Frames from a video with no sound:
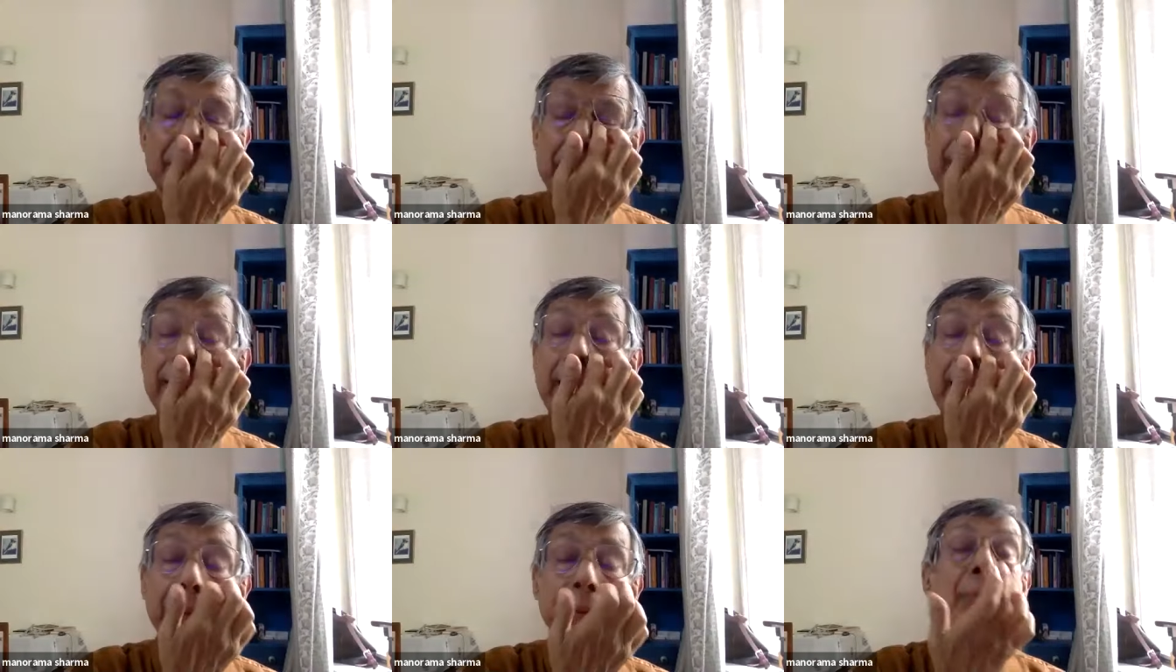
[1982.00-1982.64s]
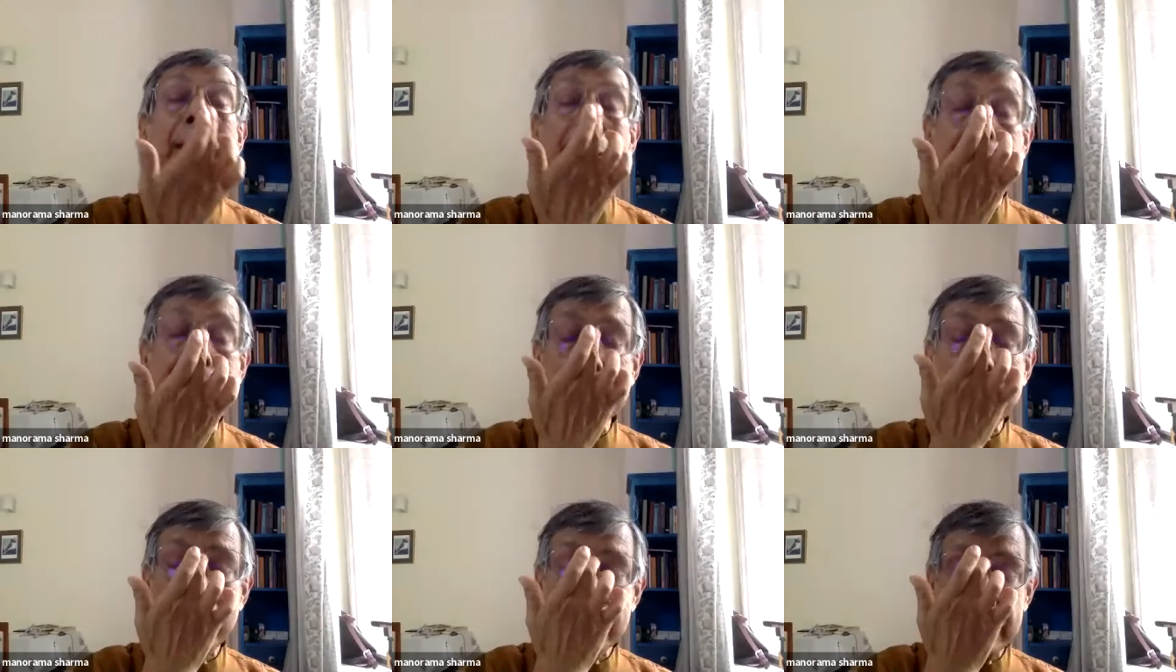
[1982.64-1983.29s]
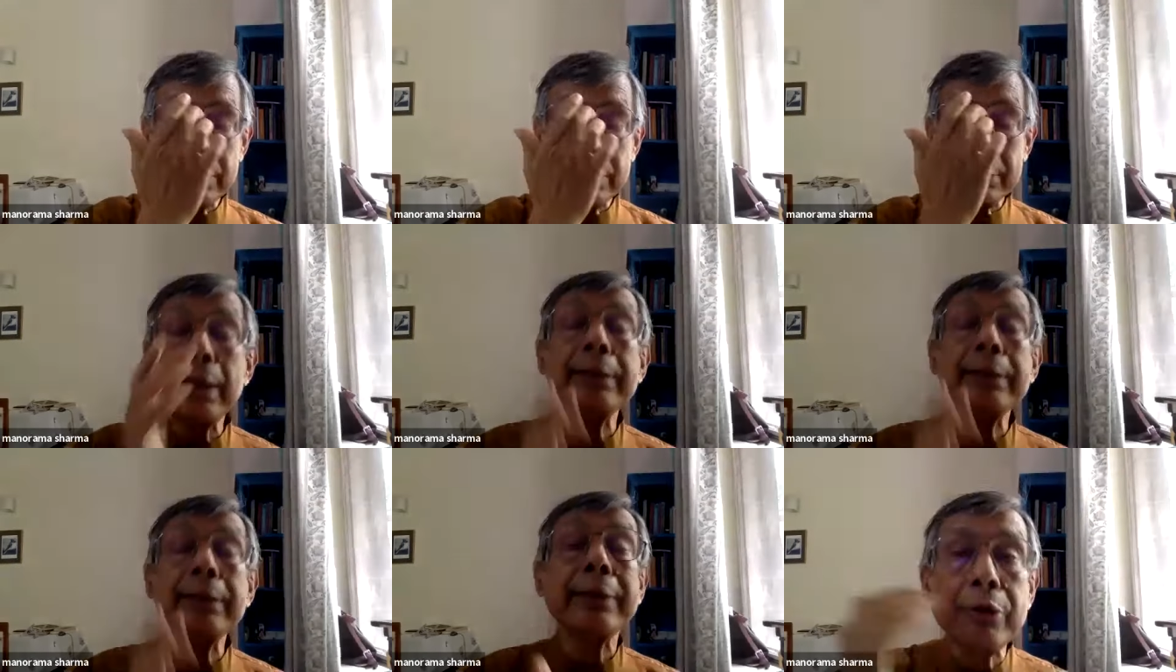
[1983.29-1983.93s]
But otherwise, the
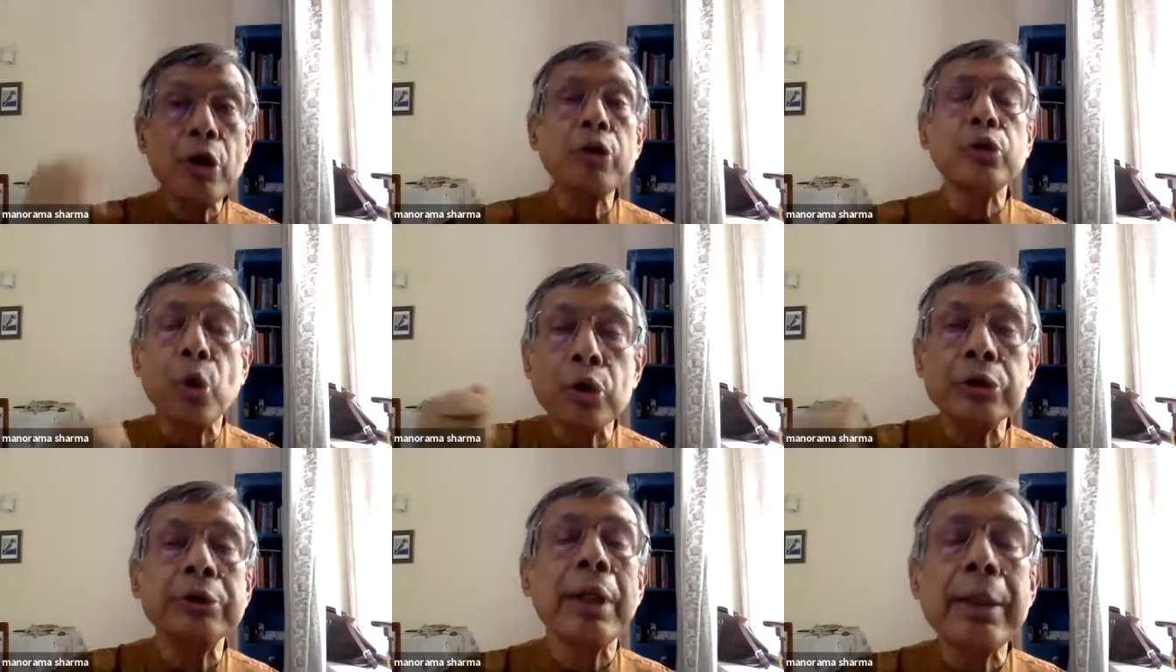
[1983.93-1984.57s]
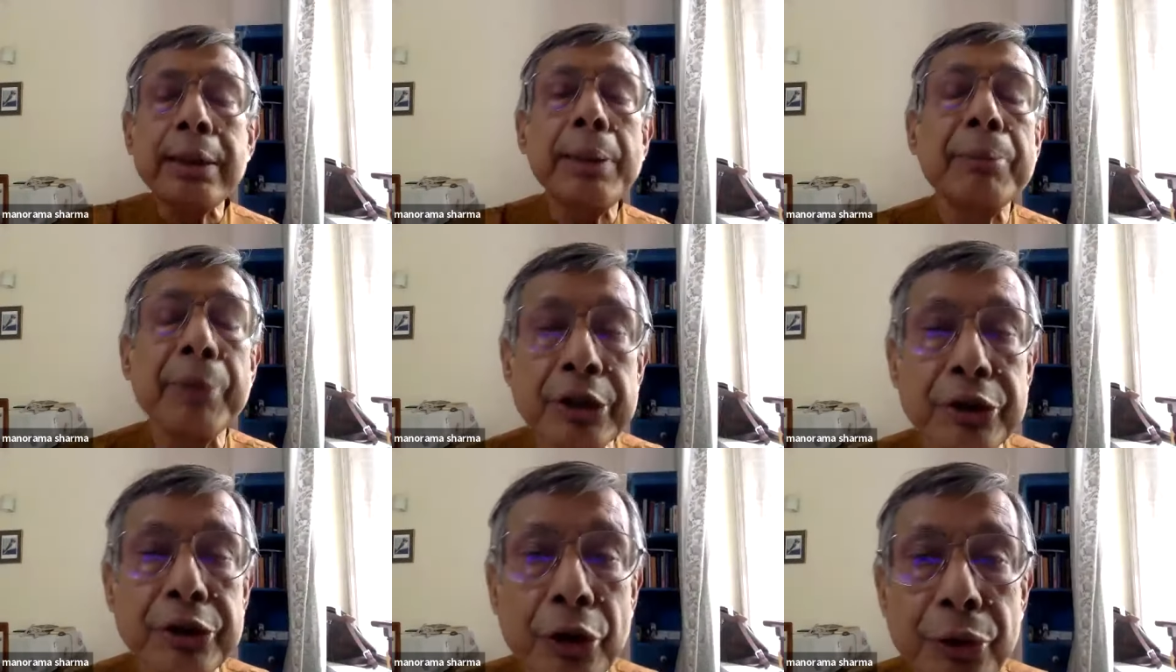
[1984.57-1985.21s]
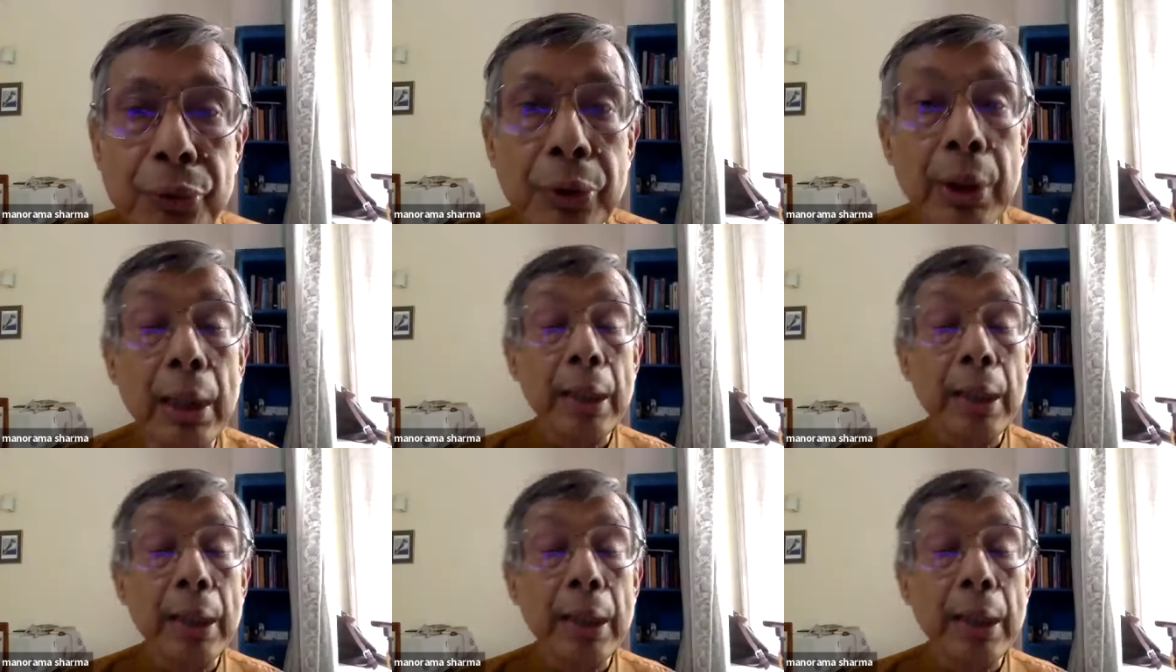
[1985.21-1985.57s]
state cannot constantly monitor you.